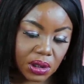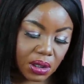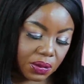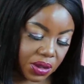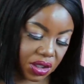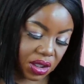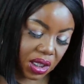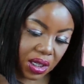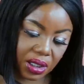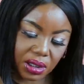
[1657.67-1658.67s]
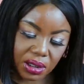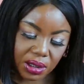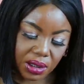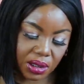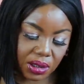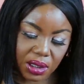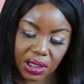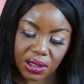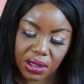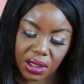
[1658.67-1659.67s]
I want to see how it looks
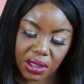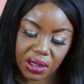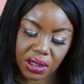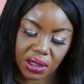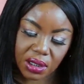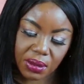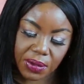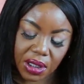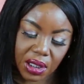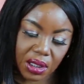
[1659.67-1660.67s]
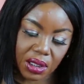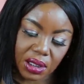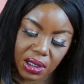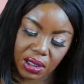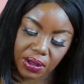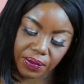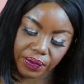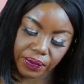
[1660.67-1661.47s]
next to that, I mean that Aaliyah.